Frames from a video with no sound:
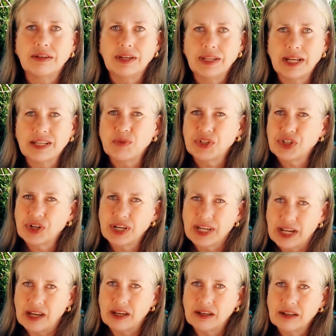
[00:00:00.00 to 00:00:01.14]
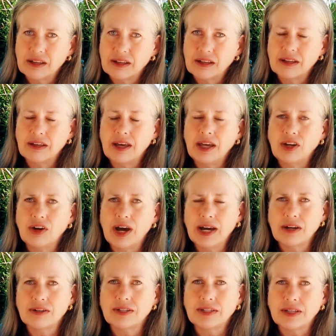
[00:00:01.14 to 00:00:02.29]
and that's what you're getting. And your
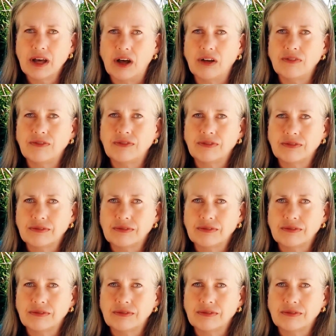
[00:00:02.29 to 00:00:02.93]
higher self